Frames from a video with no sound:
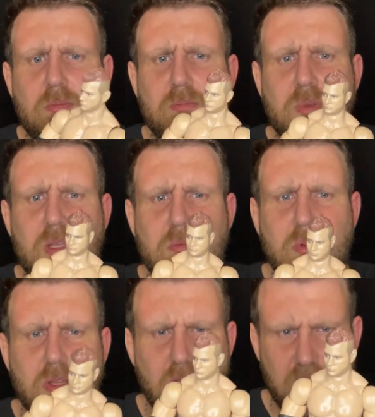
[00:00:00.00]
Maybe one
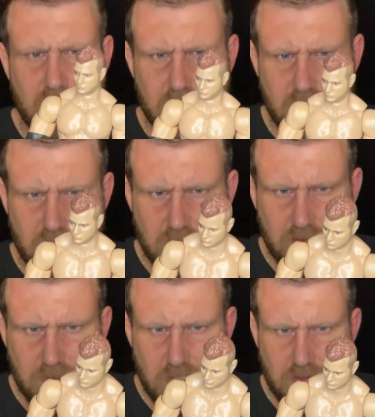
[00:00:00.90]
of the later series
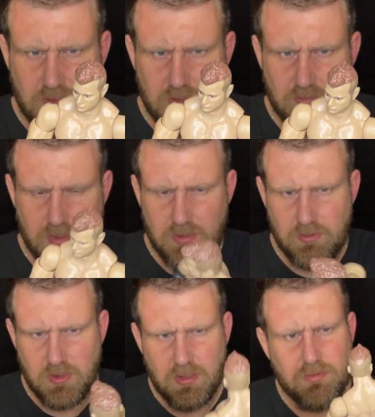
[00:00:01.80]
MJFs. I don't think this was
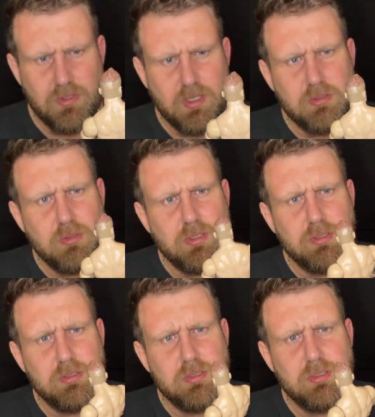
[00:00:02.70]
one of the first
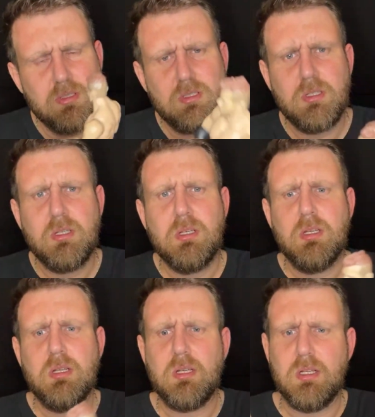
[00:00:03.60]
ones.
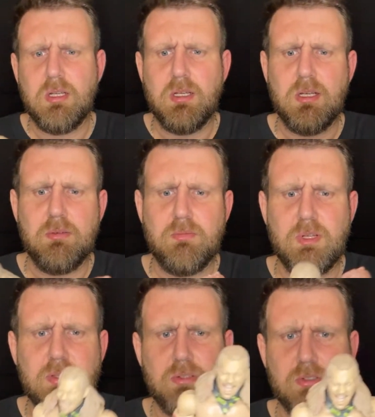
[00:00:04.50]

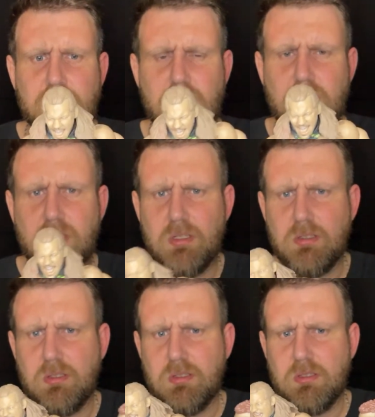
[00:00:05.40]
And the Chris Jericho.
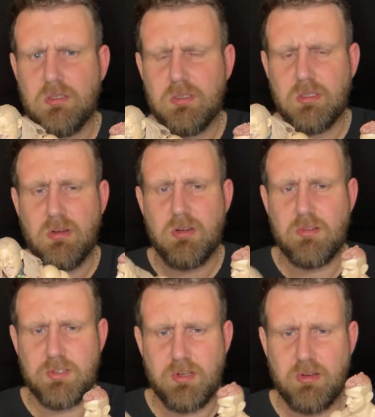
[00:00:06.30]
It's a great
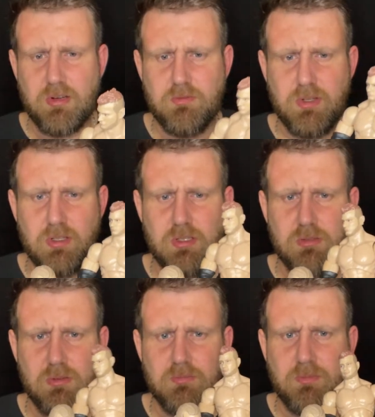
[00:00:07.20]
Chris Jericho figure, this
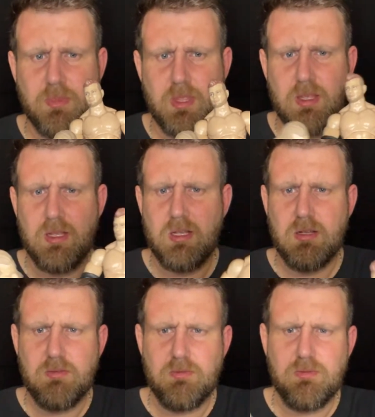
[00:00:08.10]
one.
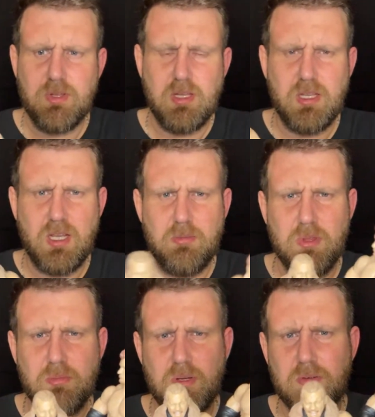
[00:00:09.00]
I think it came with
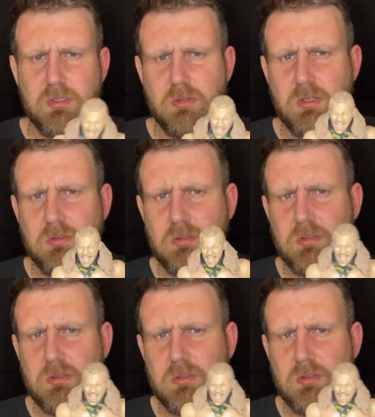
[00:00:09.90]
a belt as well.